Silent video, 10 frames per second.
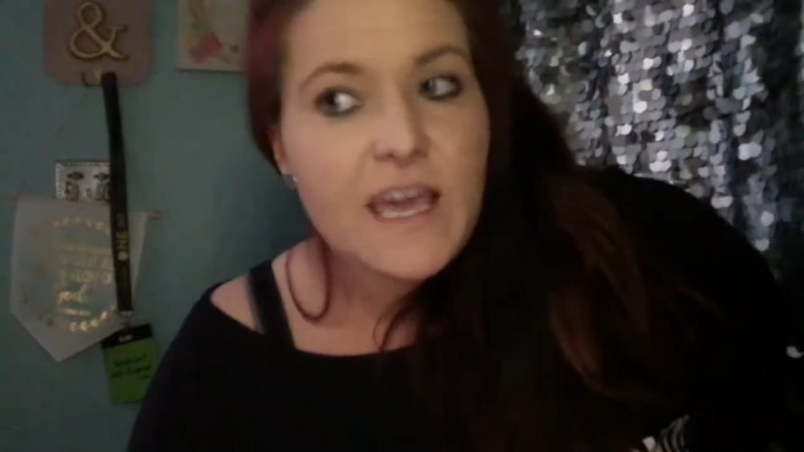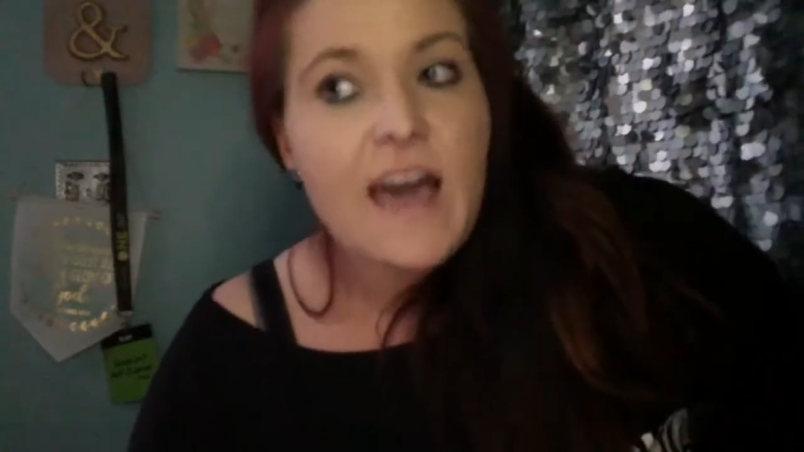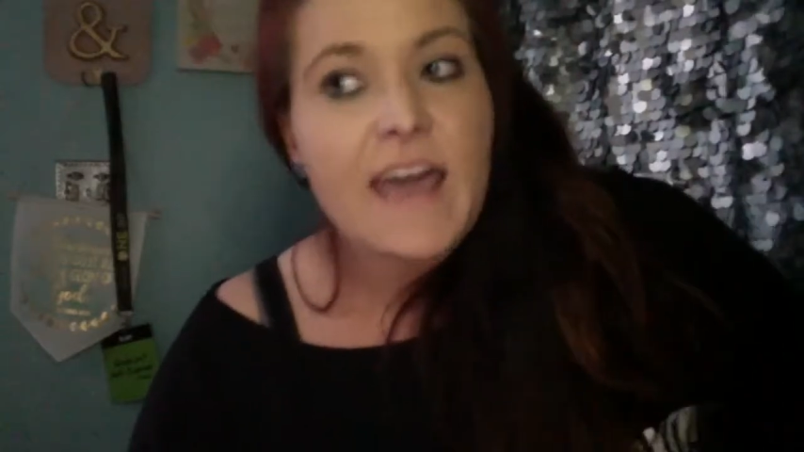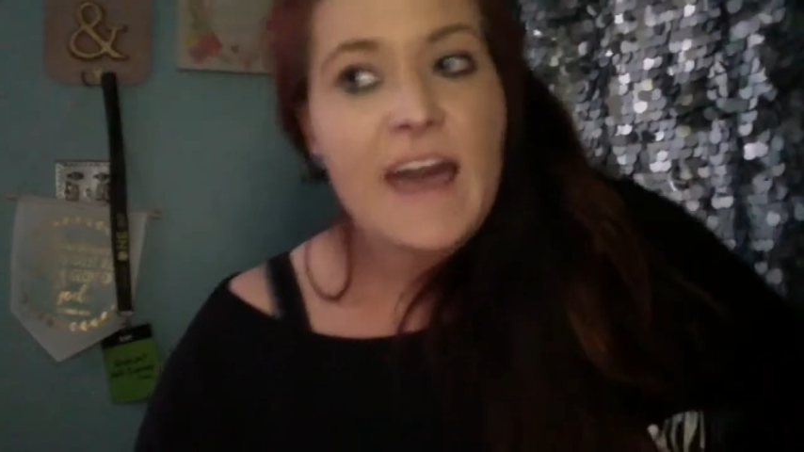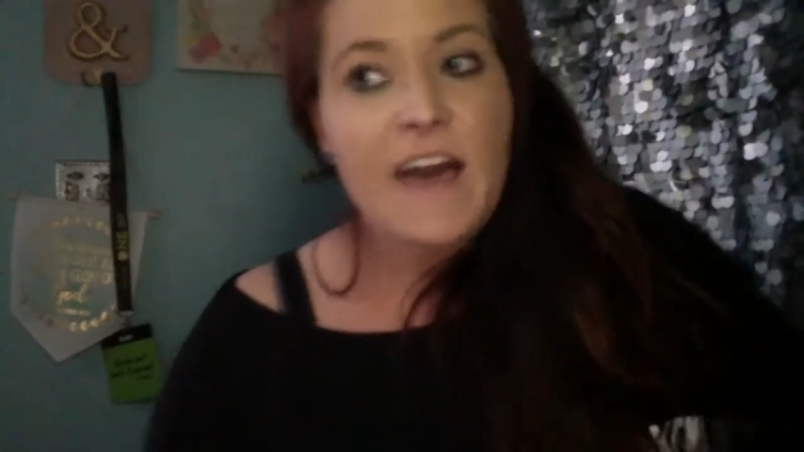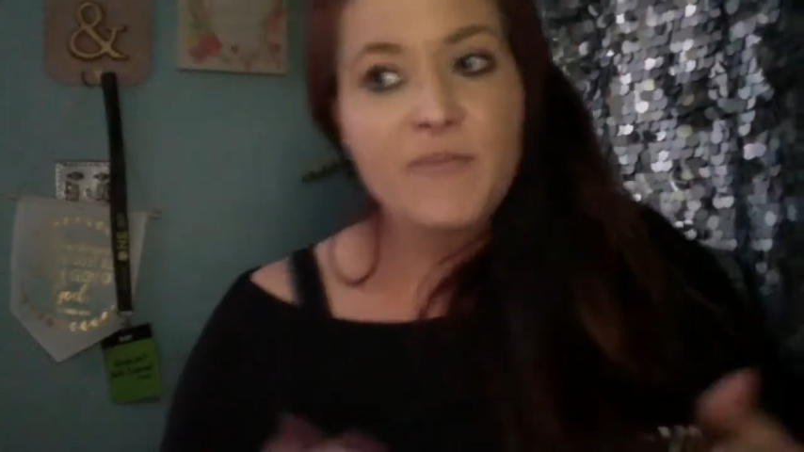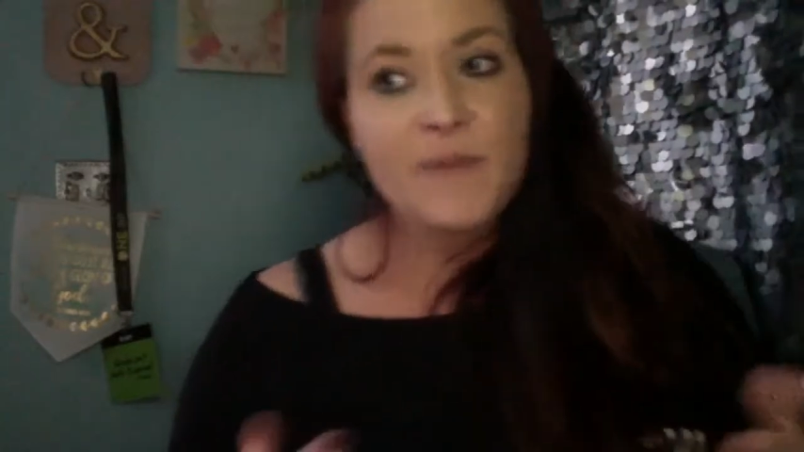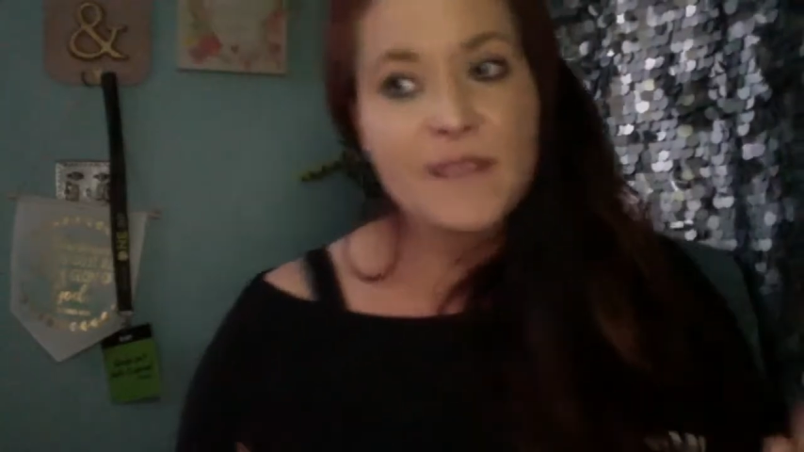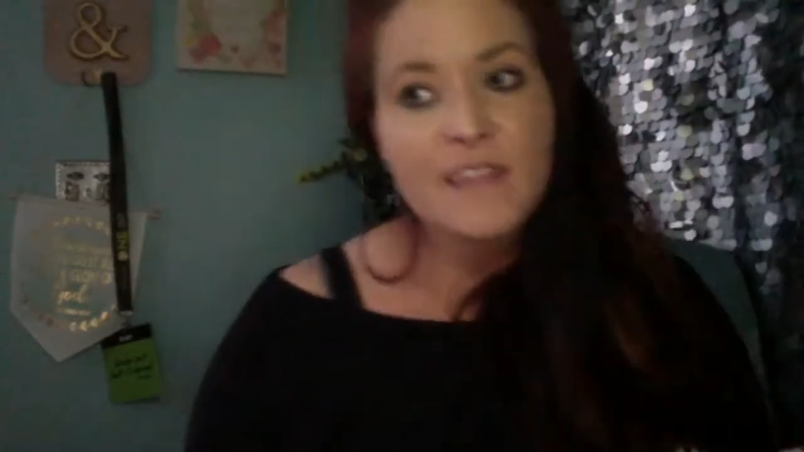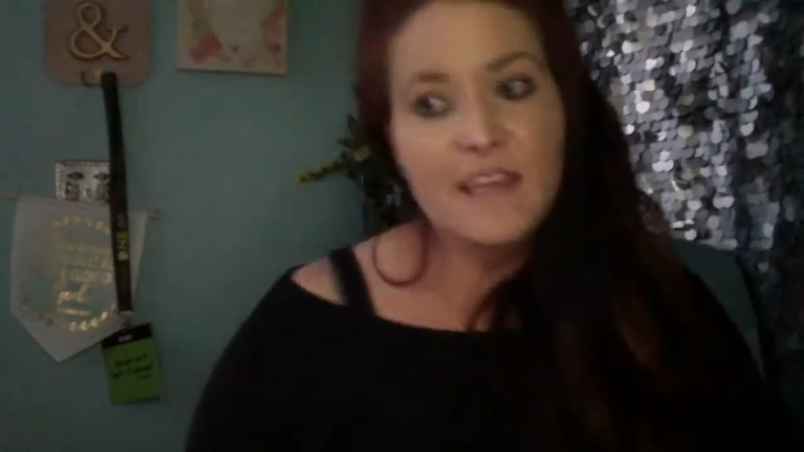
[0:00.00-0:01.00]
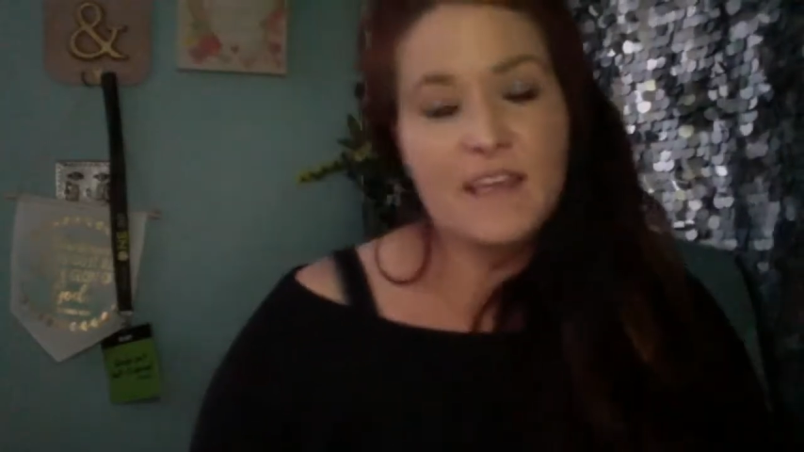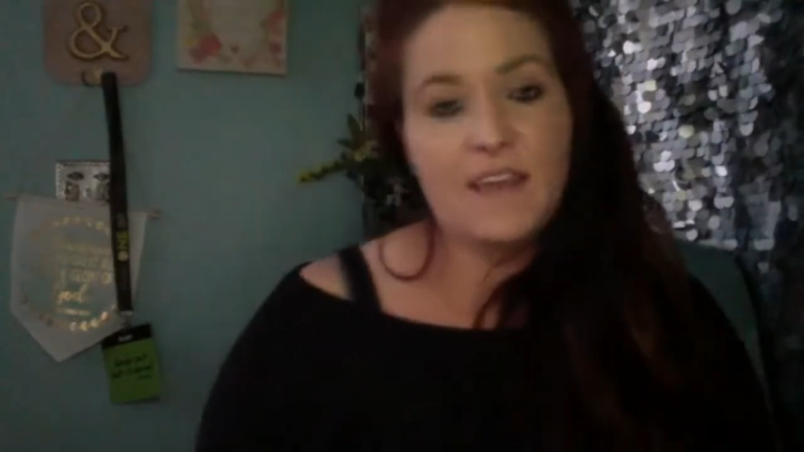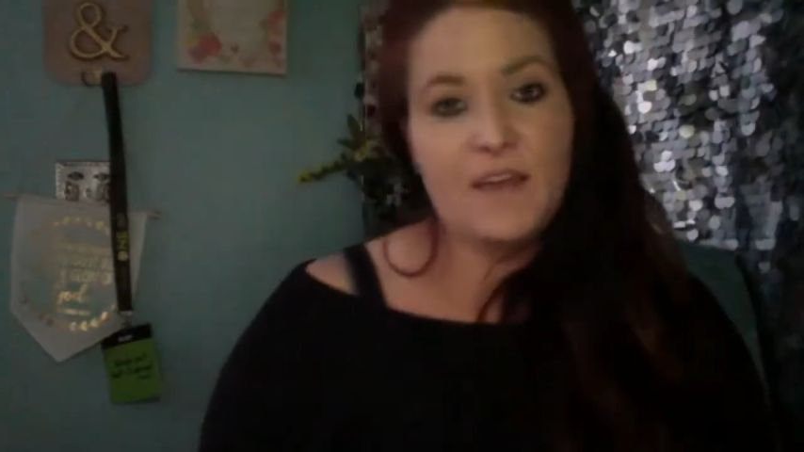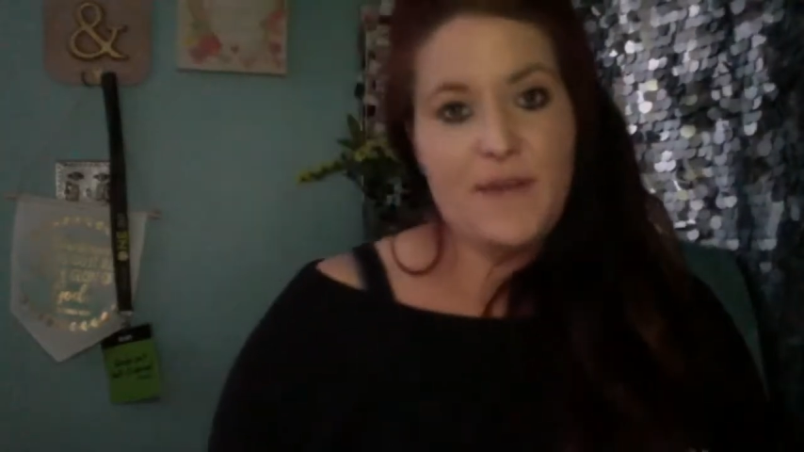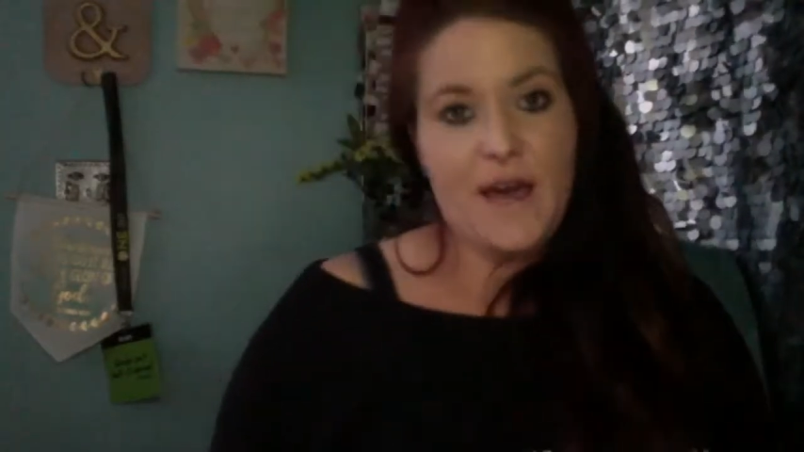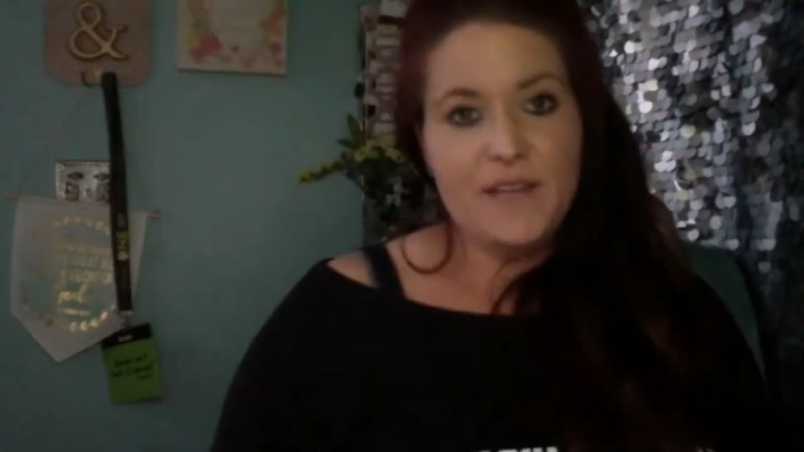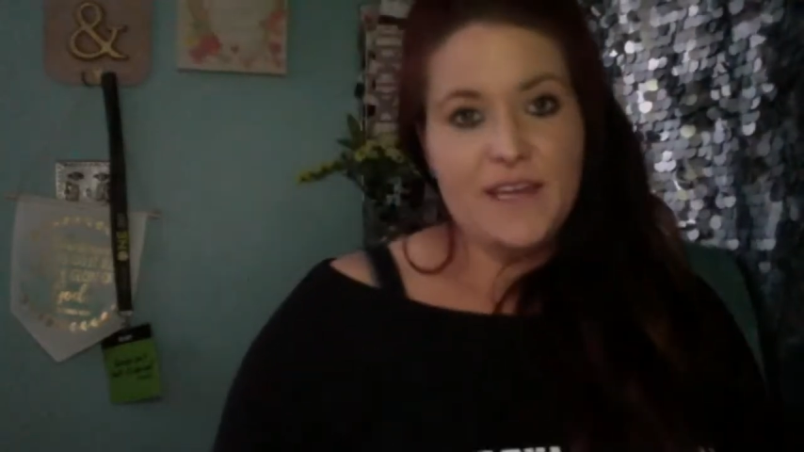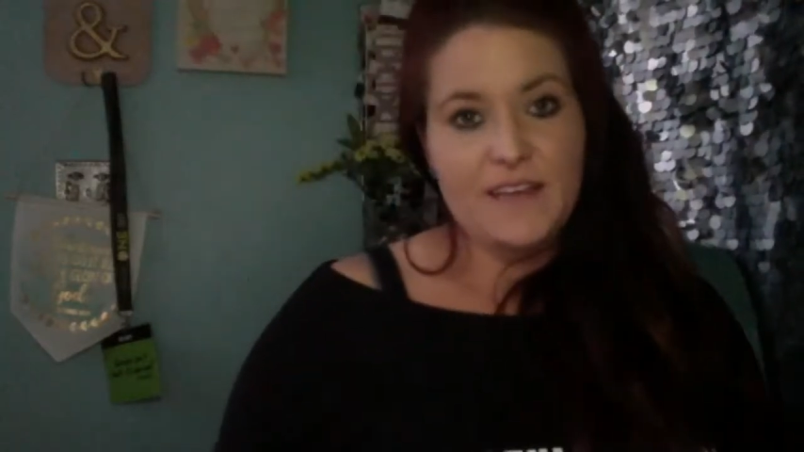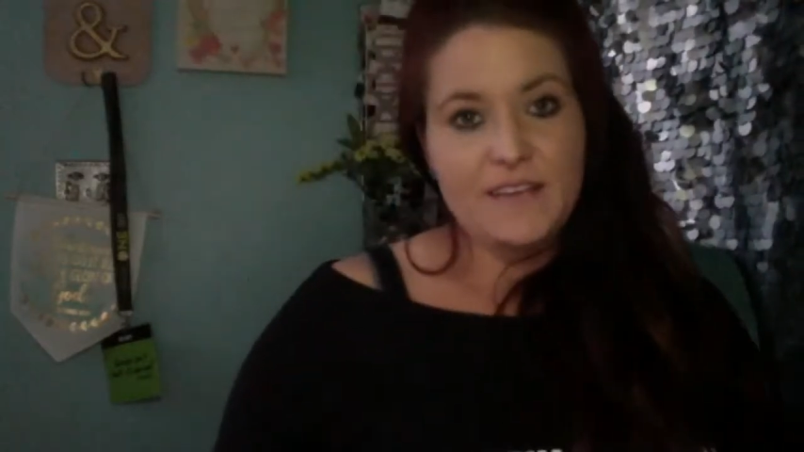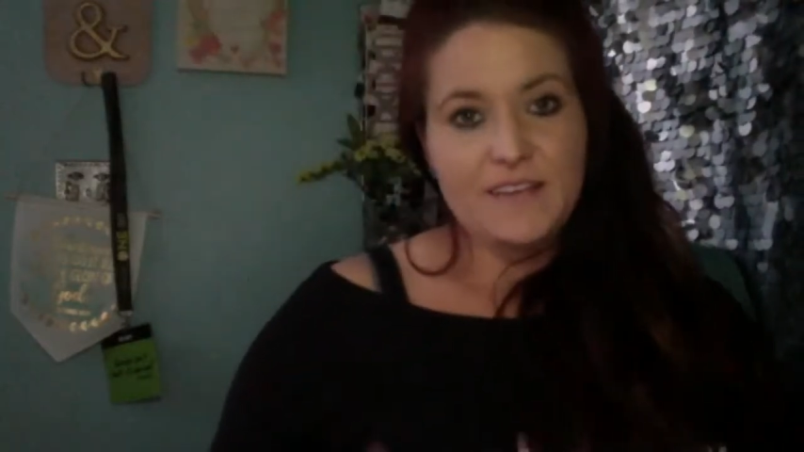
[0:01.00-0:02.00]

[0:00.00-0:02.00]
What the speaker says: I have been thinking about it.